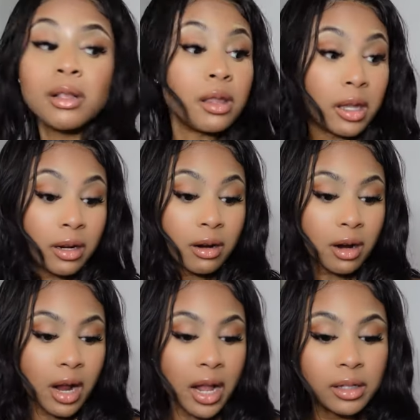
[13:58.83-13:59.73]
glitter
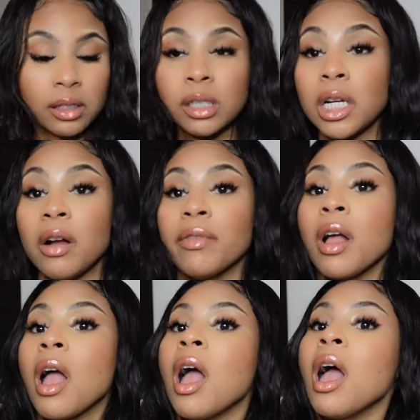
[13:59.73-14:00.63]
and stuff
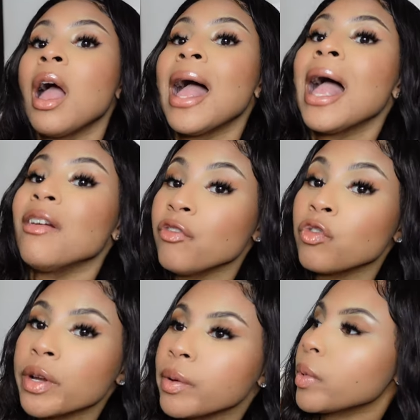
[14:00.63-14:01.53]

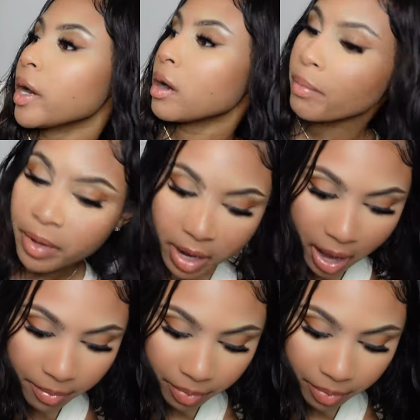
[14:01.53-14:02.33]
everywhere, but I